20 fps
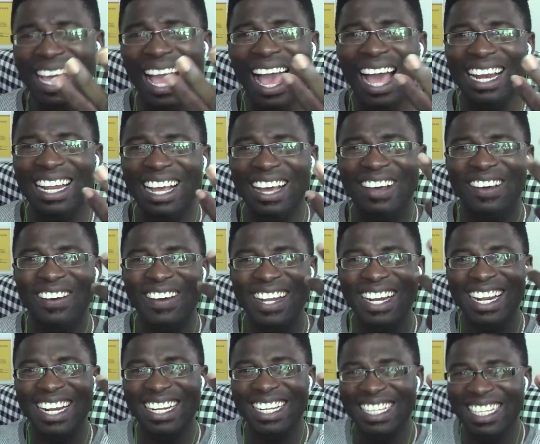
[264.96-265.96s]
had the
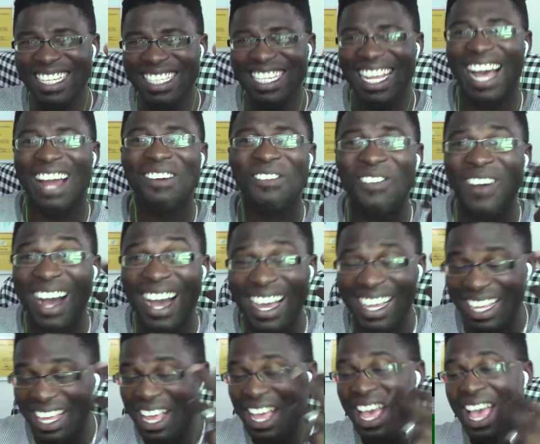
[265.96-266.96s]
grenade in his hand.
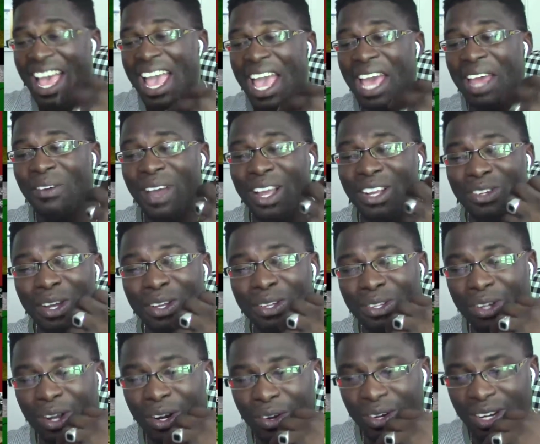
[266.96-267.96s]
Why? Anyway, I tried to
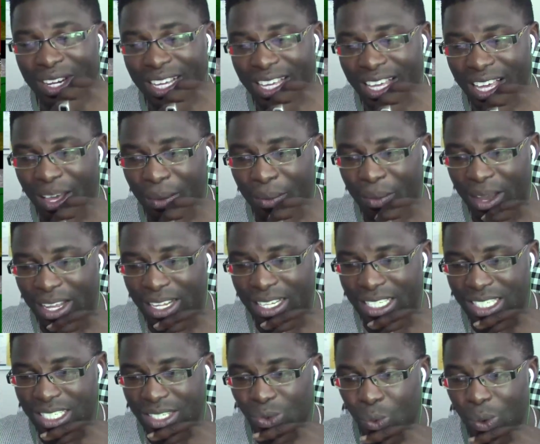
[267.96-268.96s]
download the game.
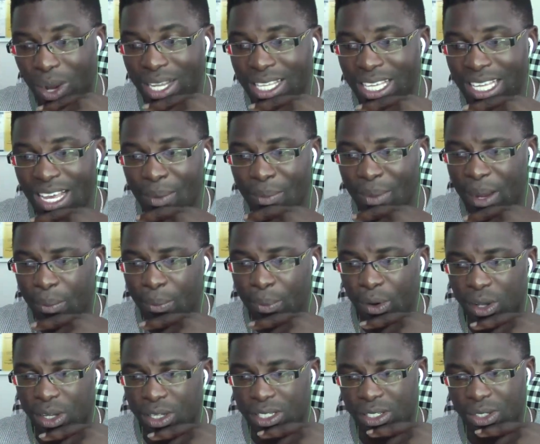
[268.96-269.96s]
It's one gigabyte
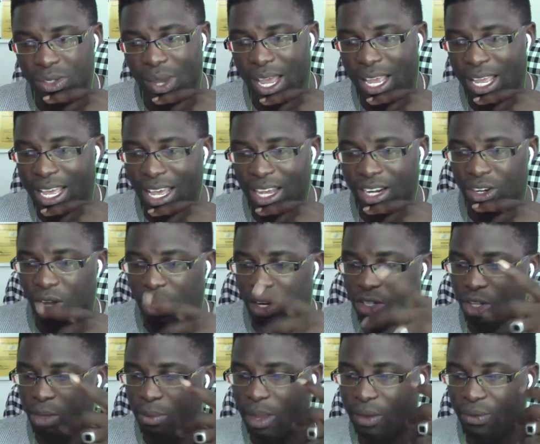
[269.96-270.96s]
plus, so I can't download
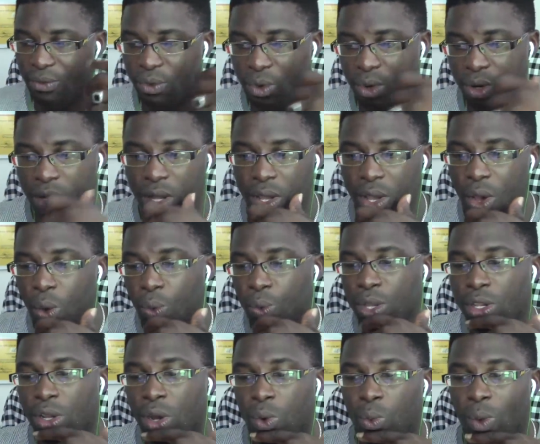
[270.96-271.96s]
it on my phone
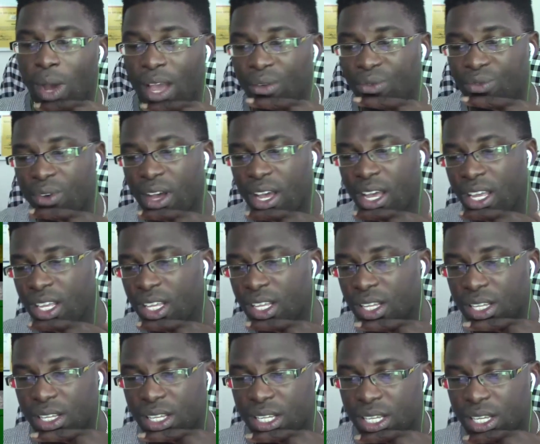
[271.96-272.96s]
without Wi Fi.
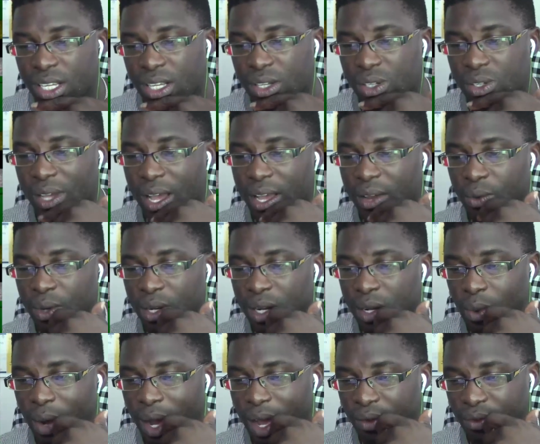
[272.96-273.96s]
So I will
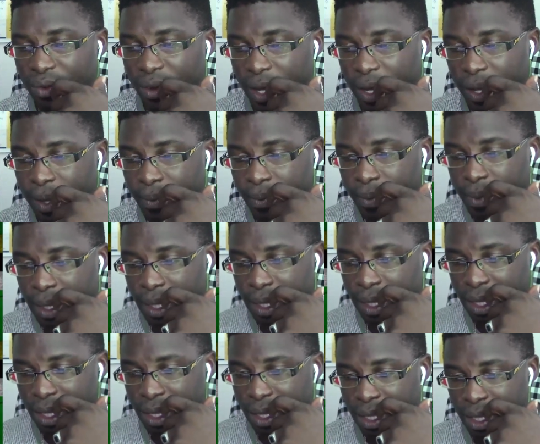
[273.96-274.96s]
Wi Fi.
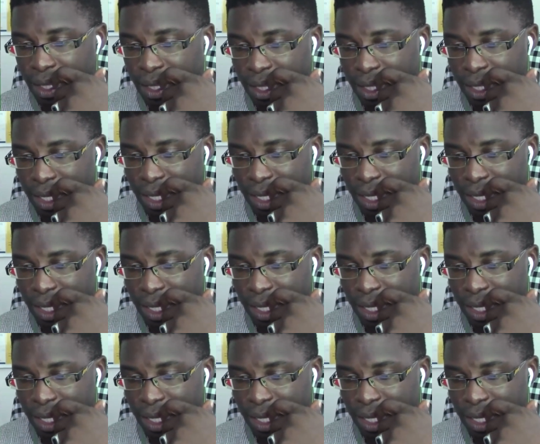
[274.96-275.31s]
Hello.